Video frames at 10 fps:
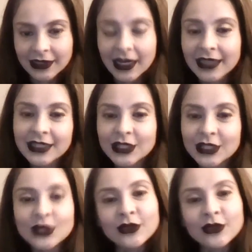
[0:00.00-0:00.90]
I
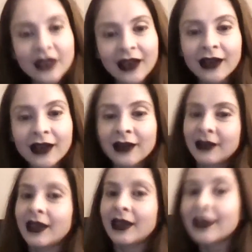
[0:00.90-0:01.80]
didn't do the,
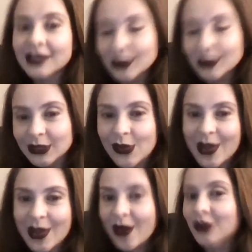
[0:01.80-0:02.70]
hey, this is what's
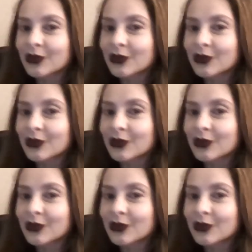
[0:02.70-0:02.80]
going on,